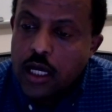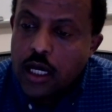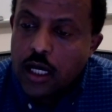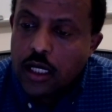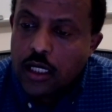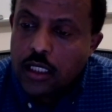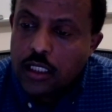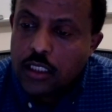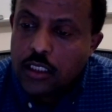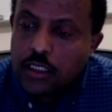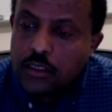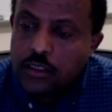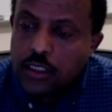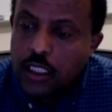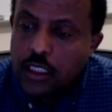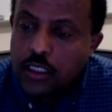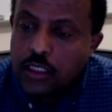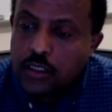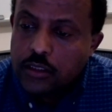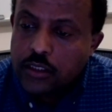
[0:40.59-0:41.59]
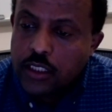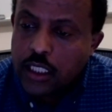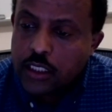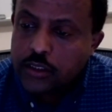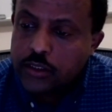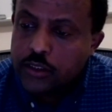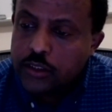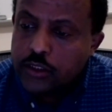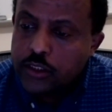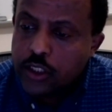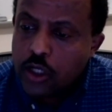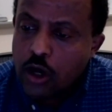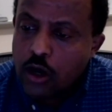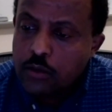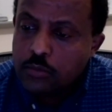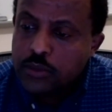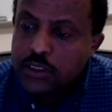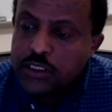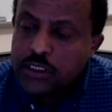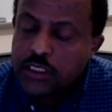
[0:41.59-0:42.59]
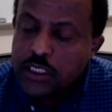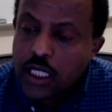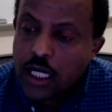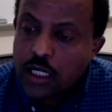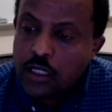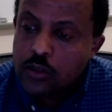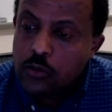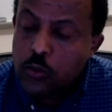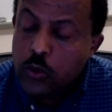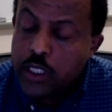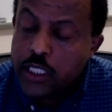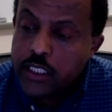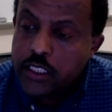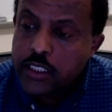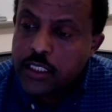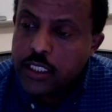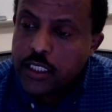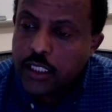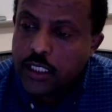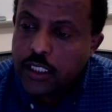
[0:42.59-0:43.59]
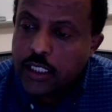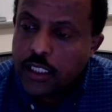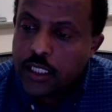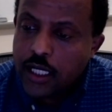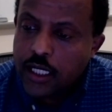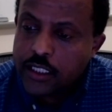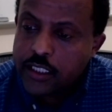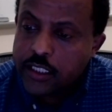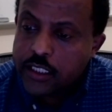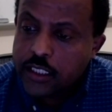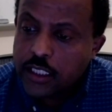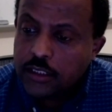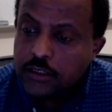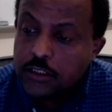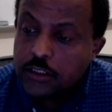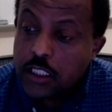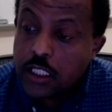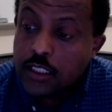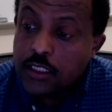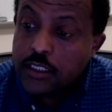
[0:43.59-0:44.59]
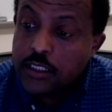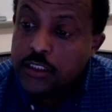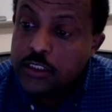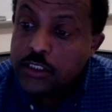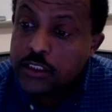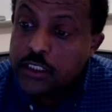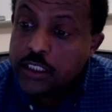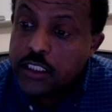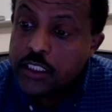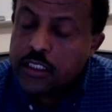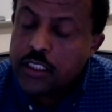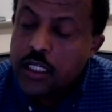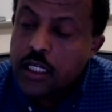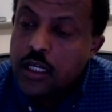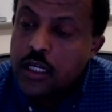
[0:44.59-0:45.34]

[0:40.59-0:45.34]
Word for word: Uh, uh, Doctor Thomas Awe, uh, agricultural engineer